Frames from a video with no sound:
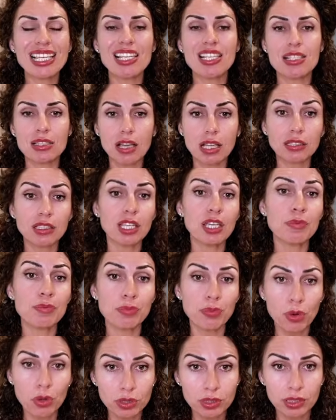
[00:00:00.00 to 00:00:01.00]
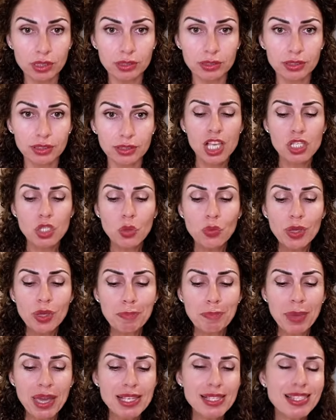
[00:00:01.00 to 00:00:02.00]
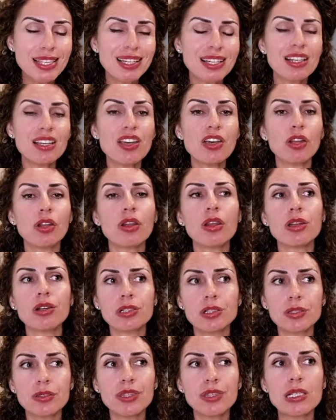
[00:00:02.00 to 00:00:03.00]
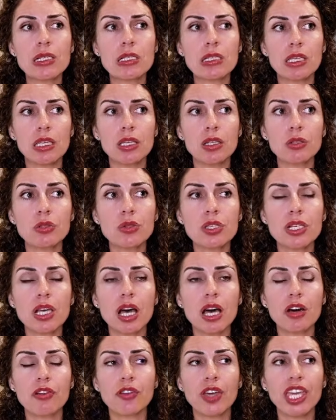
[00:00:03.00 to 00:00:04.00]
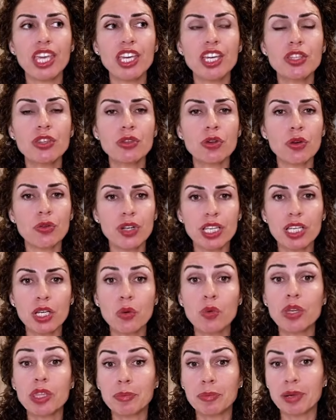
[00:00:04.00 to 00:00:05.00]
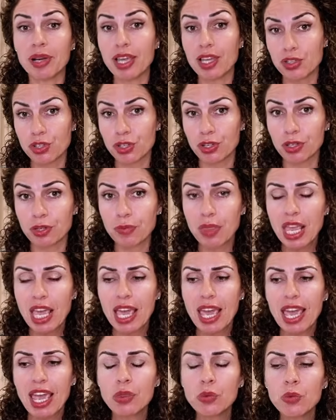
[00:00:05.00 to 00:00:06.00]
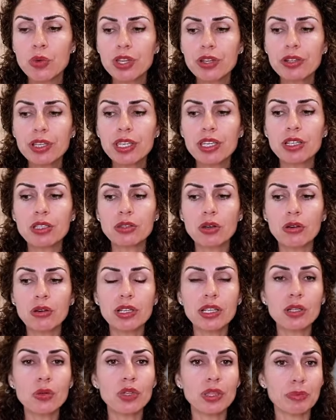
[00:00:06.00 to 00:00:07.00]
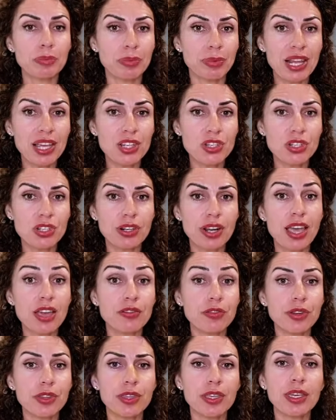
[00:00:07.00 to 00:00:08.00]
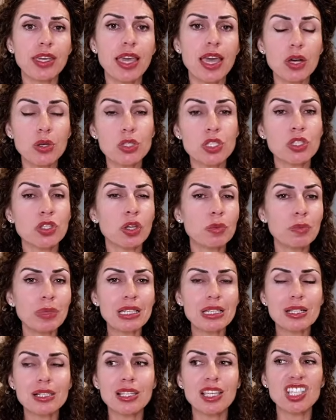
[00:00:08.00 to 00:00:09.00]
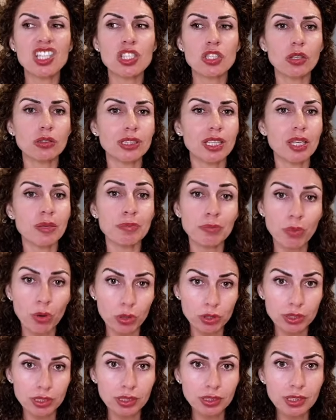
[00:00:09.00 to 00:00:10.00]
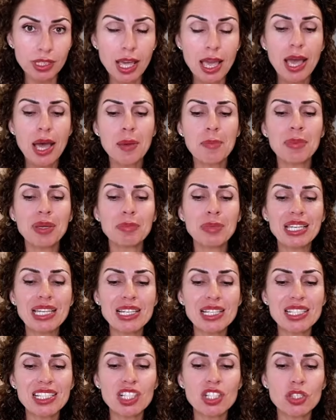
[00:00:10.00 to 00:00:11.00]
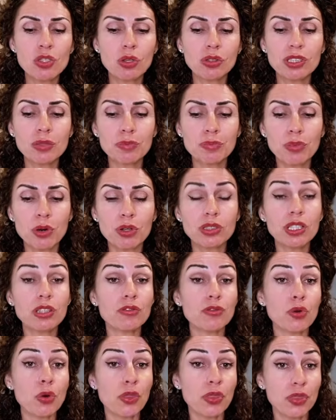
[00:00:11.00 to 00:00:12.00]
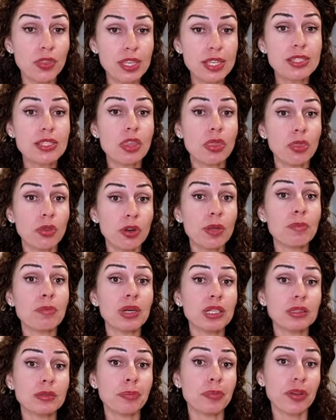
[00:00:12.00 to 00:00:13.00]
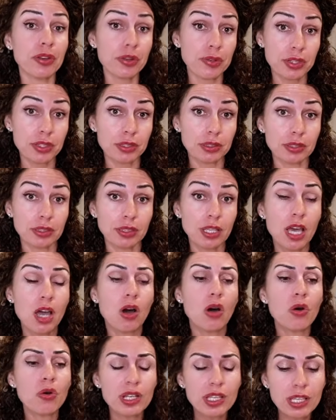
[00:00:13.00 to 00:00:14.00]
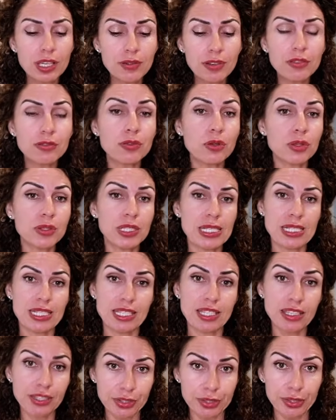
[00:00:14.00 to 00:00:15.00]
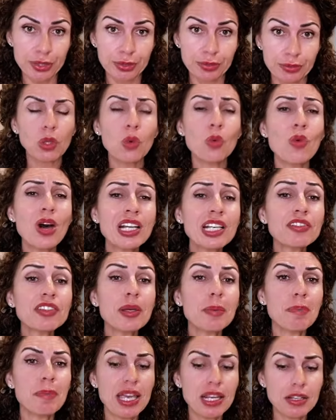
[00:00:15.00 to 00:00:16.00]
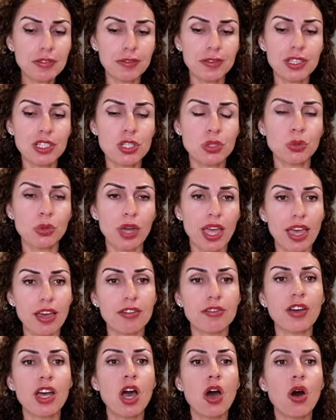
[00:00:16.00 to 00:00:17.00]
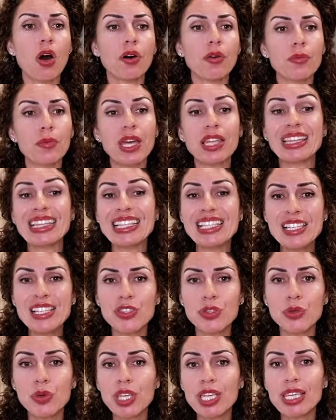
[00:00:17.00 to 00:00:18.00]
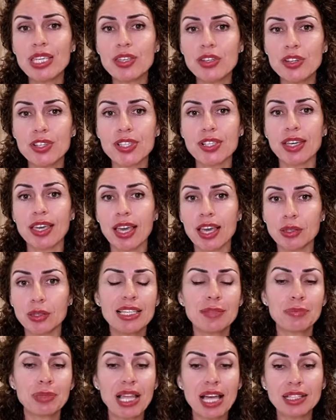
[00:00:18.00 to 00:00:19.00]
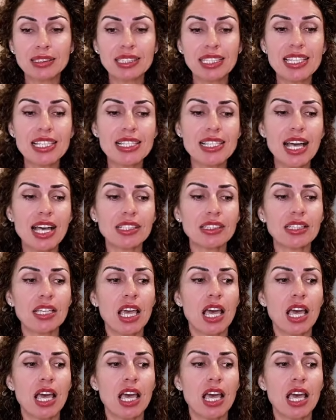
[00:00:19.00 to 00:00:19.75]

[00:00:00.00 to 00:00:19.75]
is not important. So we basically learn the skills of ignoring with pleasure. And we are ignoring with pleasure everything else, not because it's not important, but because it's not important for this 3-month period or even for this year. One of the benefits to have at least 3 years ahead planned is that